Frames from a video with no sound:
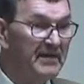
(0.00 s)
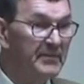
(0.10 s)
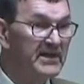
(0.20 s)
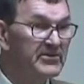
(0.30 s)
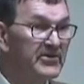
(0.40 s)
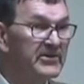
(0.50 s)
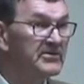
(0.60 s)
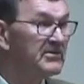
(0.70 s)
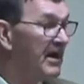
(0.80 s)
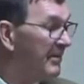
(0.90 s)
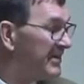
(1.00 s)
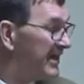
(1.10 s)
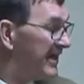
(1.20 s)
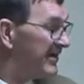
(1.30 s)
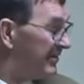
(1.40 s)
been through, up and
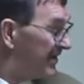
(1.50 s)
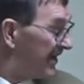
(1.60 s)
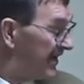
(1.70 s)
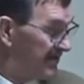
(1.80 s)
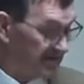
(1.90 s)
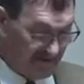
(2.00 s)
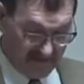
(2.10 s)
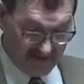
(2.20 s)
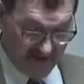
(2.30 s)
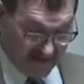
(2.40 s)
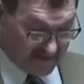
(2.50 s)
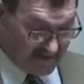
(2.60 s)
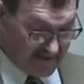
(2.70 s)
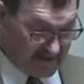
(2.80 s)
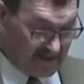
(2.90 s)
down, that
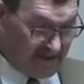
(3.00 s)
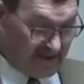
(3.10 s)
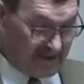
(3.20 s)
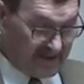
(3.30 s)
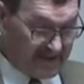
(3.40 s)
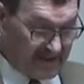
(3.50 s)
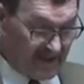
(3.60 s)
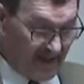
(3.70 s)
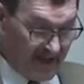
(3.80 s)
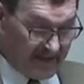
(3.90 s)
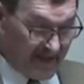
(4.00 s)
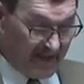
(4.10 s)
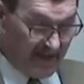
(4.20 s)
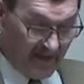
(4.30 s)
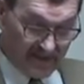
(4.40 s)
sea line and that
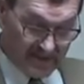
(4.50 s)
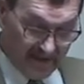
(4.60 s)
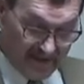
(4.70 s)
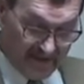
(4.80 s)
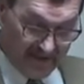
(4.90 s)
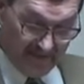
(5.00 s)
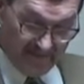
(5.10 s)
coastline there of